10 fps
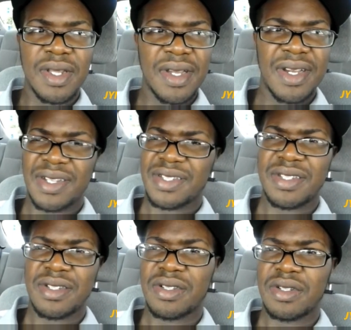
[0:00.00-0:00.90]

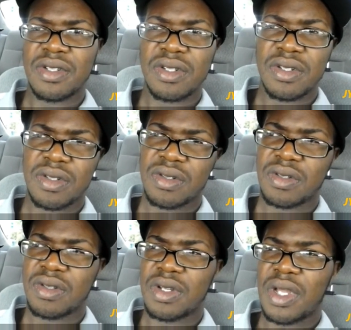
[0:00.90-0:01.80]
Yes.
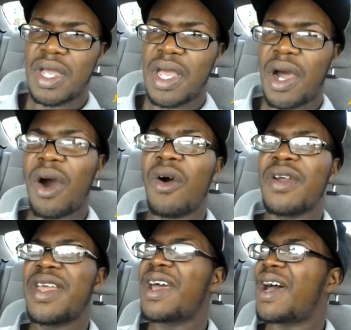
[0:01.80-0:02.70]

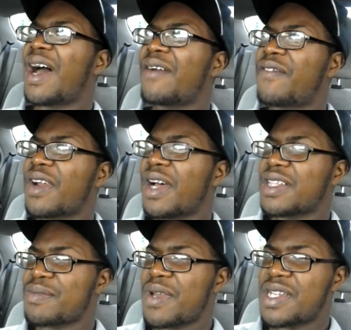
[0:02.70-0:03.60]
Oh, yeah, I
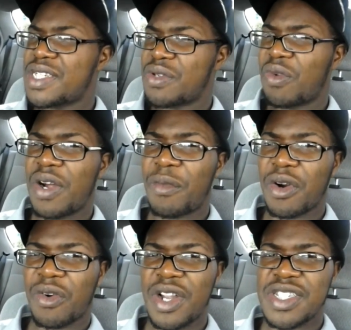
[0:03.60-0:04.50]
forgot to mention one
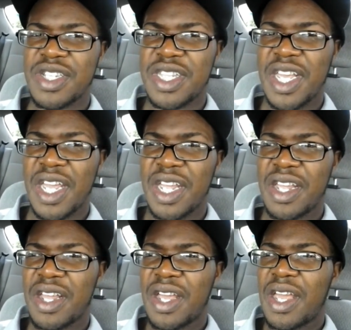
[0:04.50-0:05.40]
more crazy
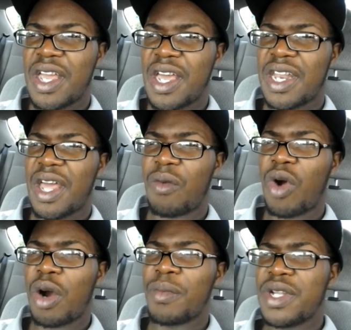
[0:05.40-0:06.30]
thing. And that
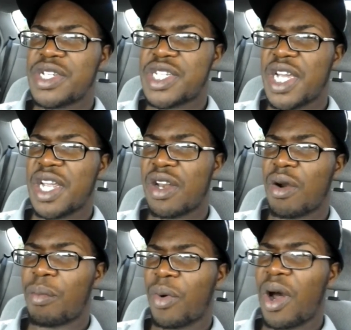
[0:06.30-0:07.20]
woman shaking
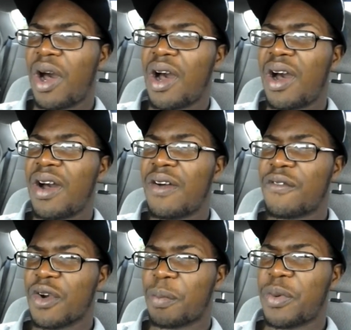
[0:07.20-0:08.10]
her bra
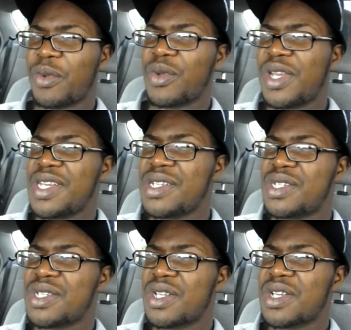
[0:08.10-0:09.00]
for the
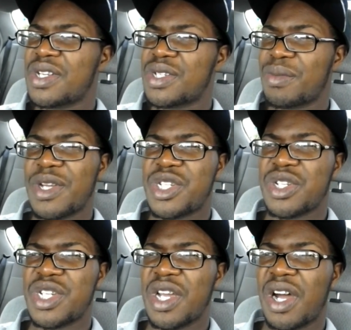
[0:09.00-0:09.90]
police to make
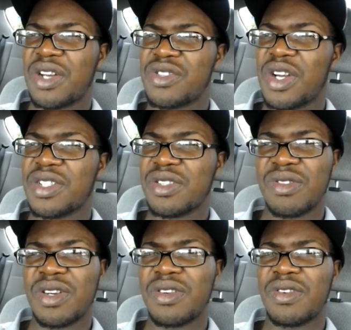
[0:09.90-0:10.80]
sure she got drugs
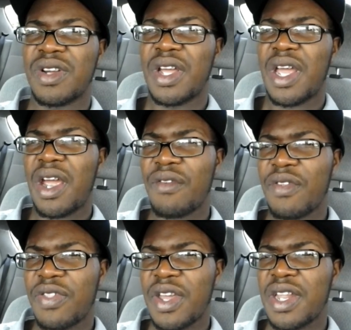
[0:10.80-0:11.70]
and
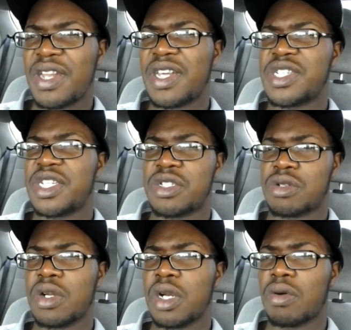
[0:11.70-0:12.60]
everything, and then she
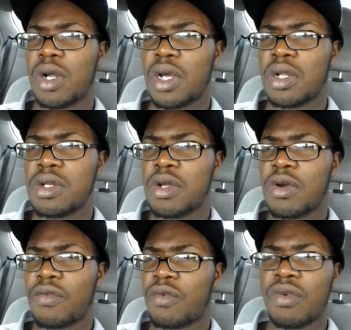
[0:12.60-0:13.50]
started crying
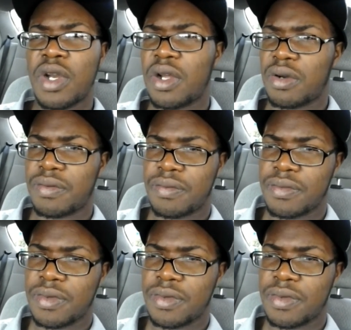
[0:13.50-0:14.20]
for real.